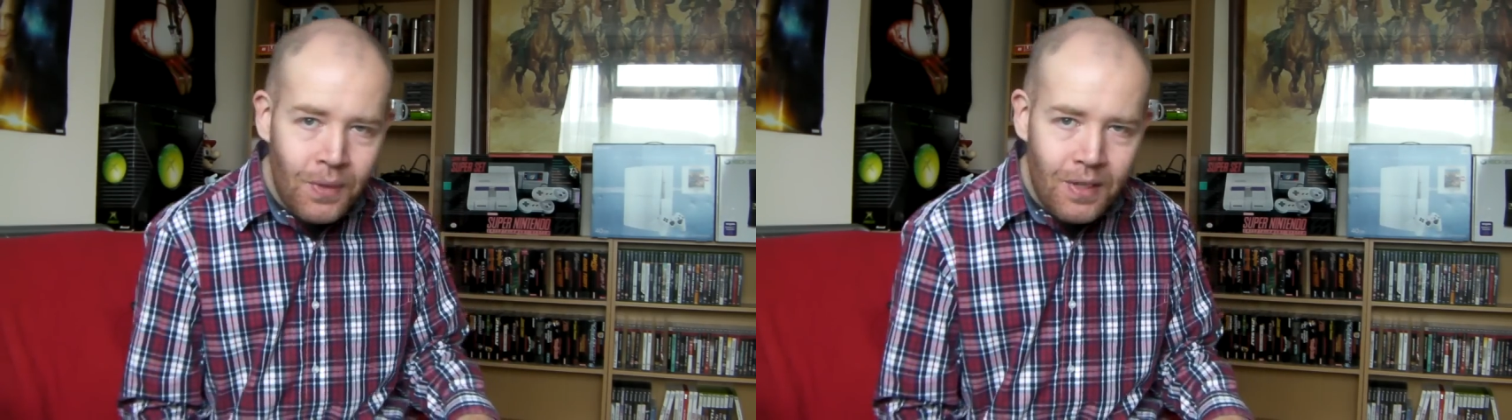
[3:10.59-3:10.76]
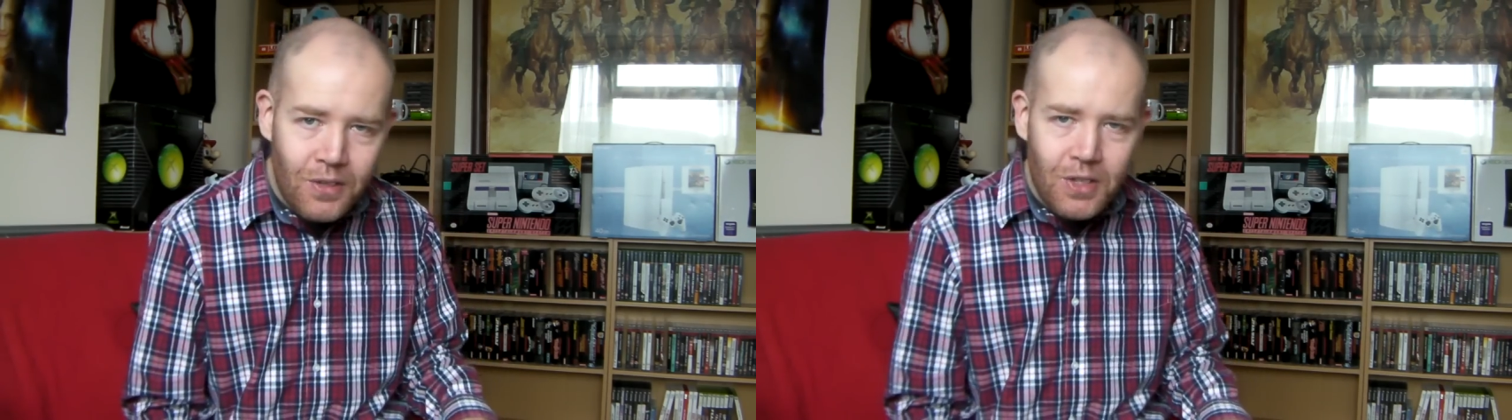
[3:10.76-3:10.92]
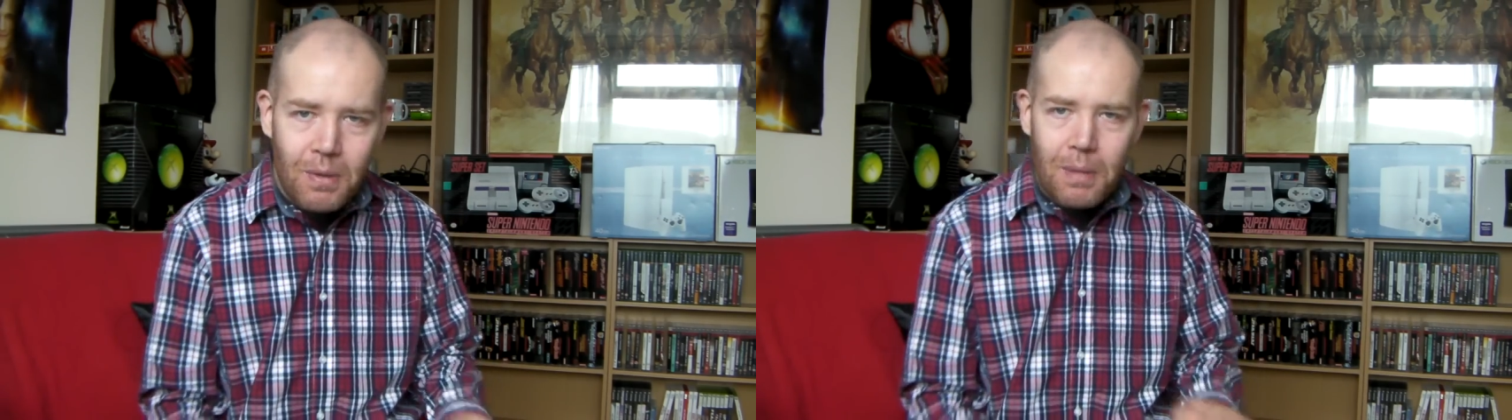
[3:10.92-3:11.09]

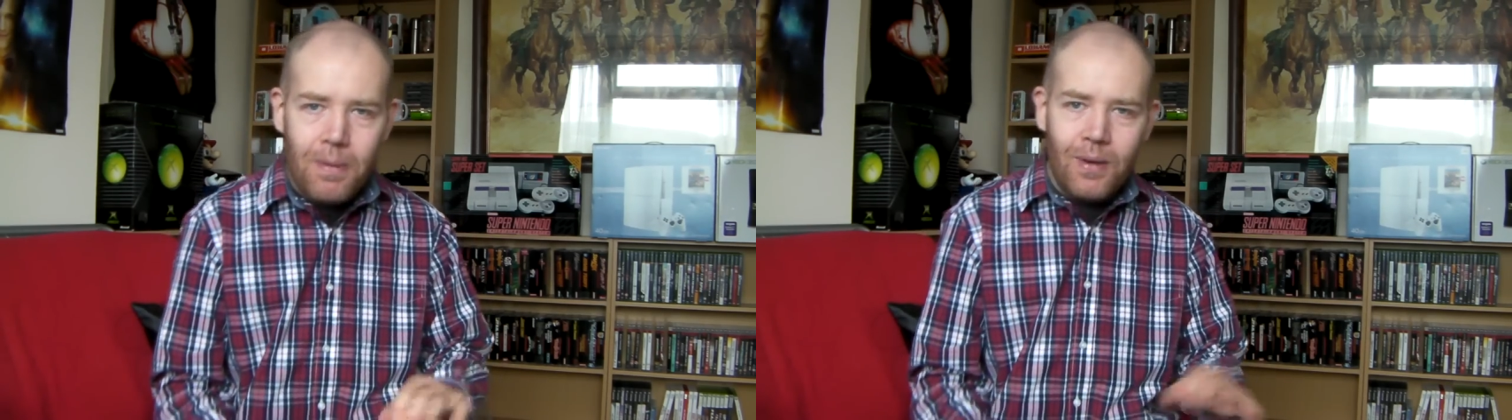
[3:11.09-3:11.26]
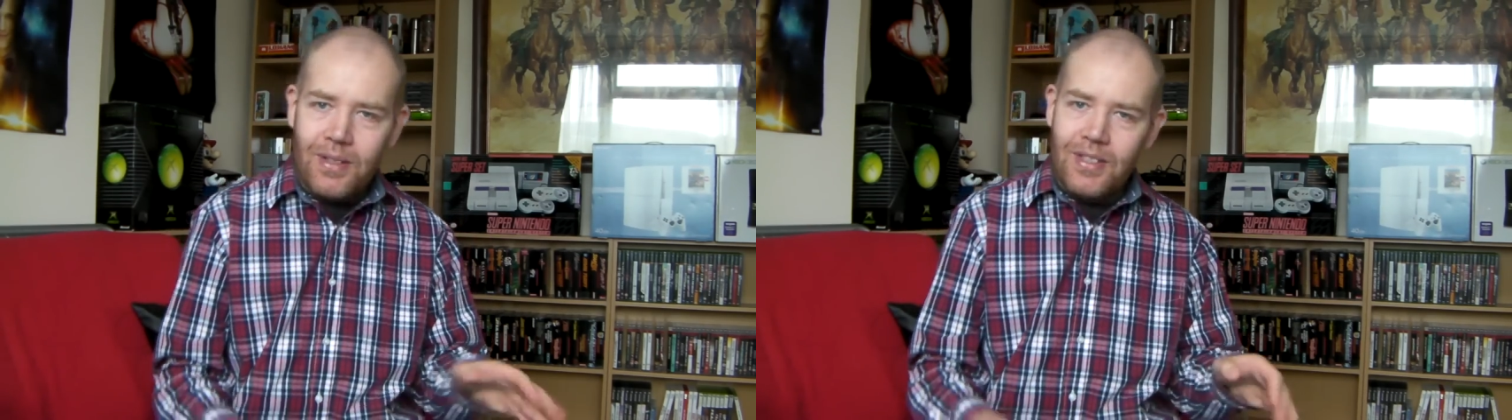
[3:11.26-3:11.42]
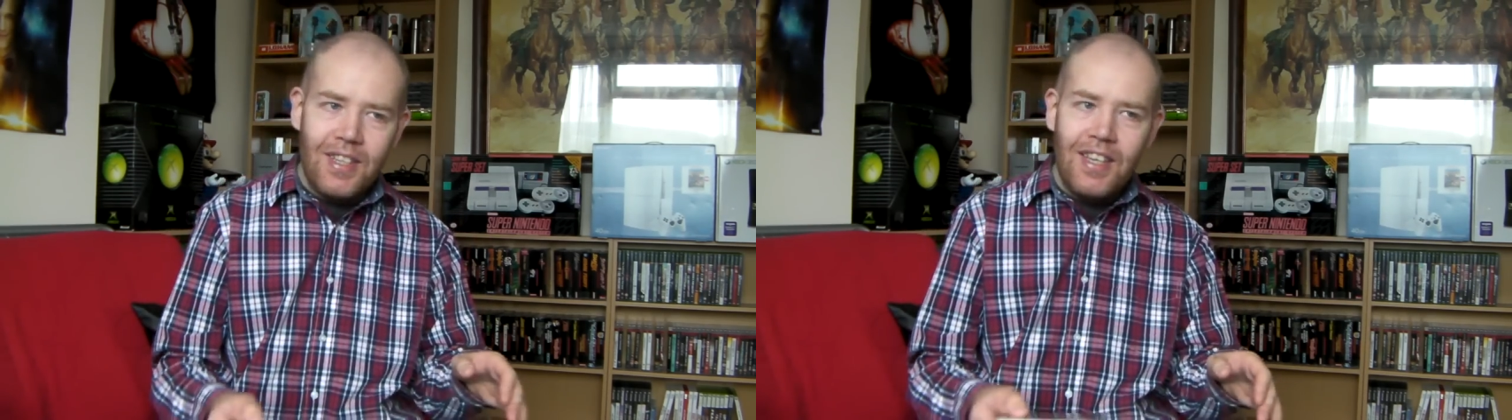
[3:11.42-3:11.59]
There's too many
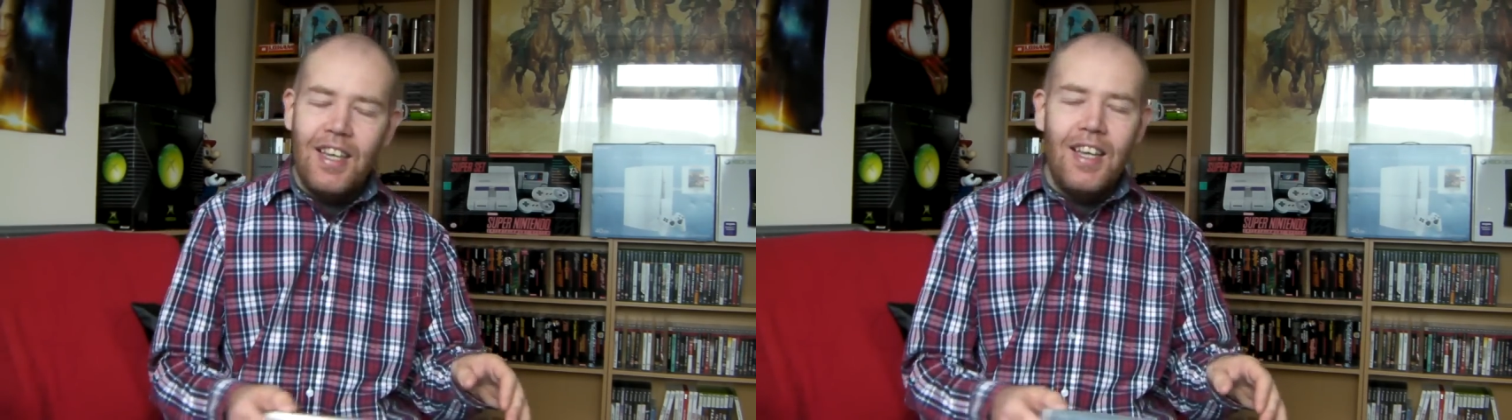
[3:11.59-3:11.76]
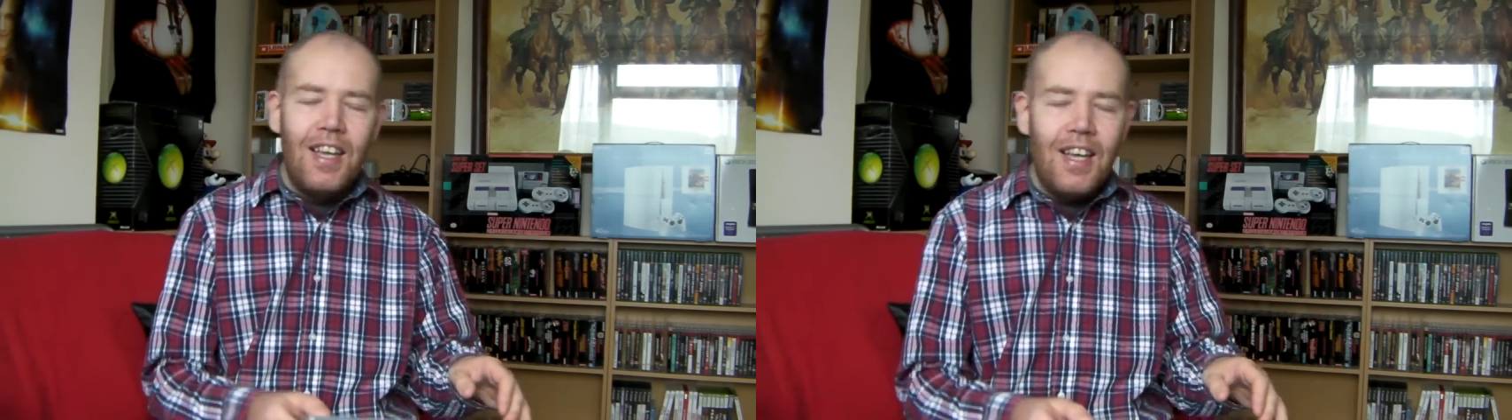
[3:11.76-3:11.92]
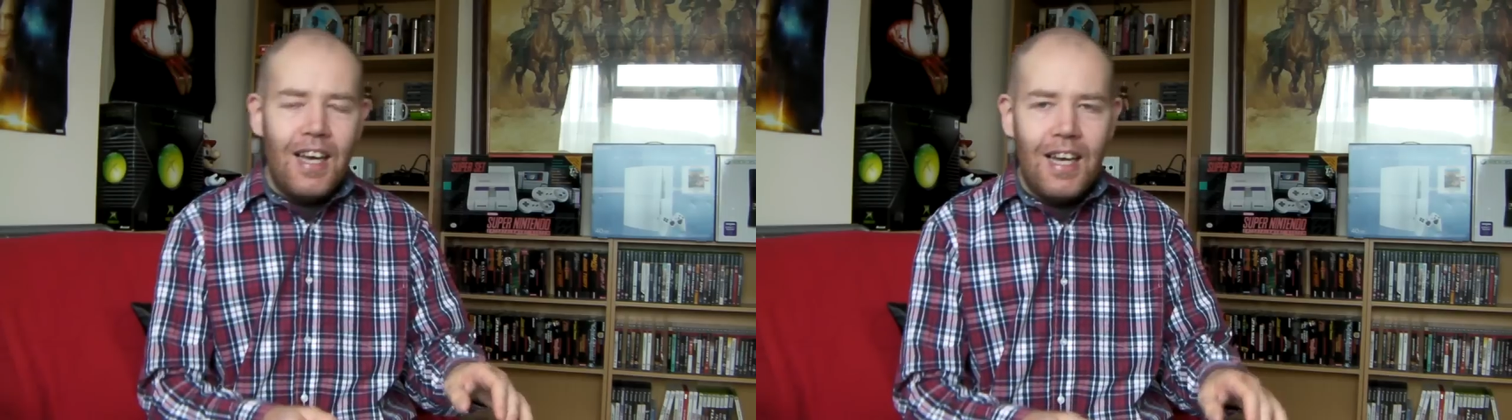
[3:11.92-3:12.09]
buttons.
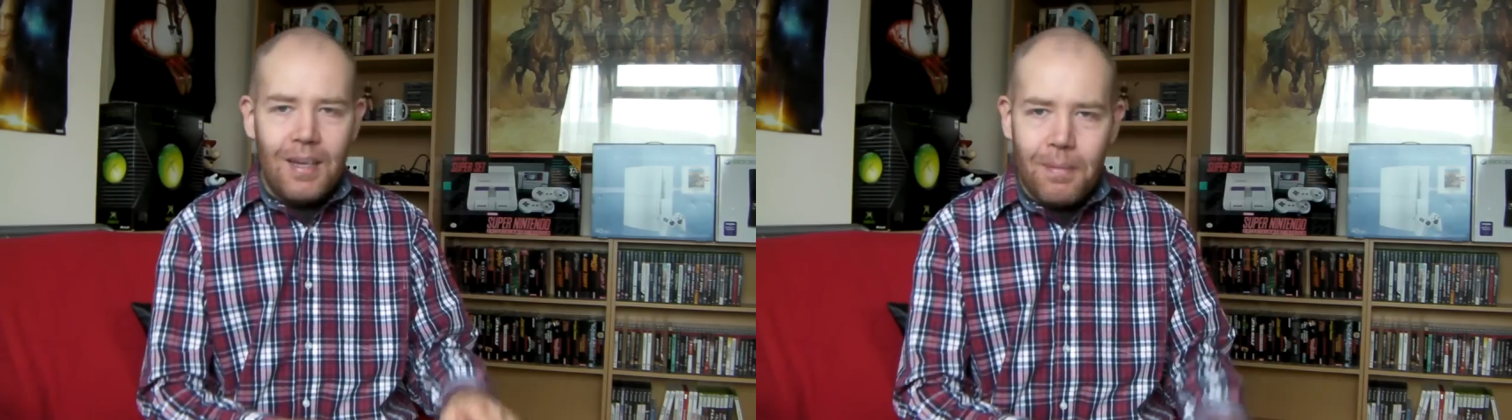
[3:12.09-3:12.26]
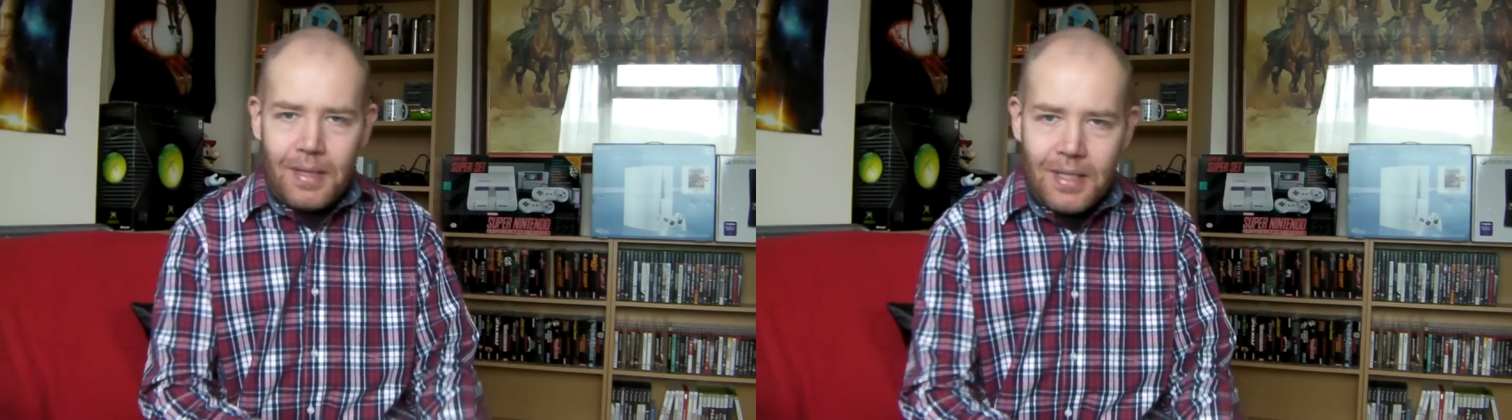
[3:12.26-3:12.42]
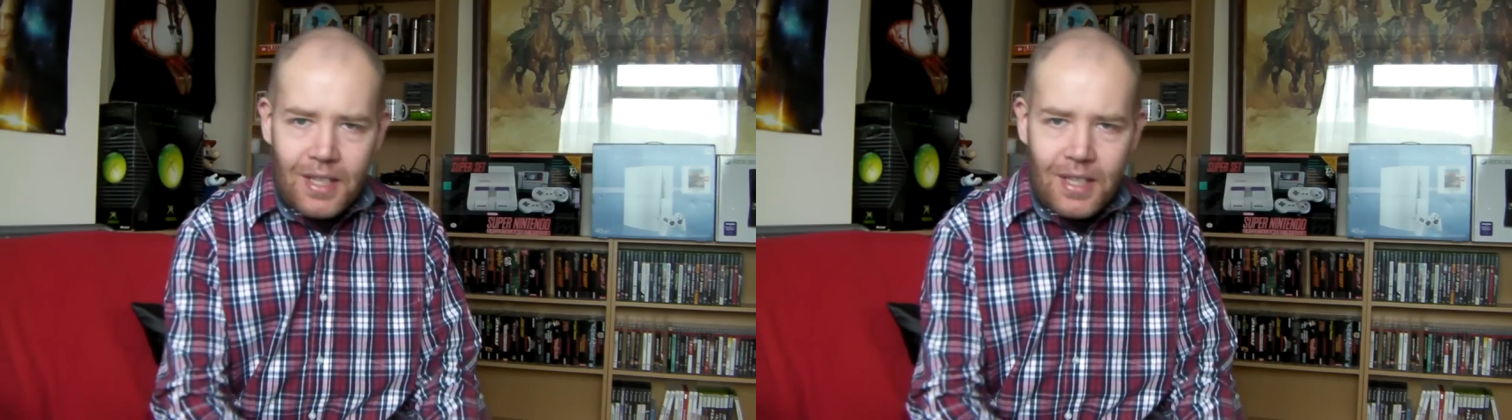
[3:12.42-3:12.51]
And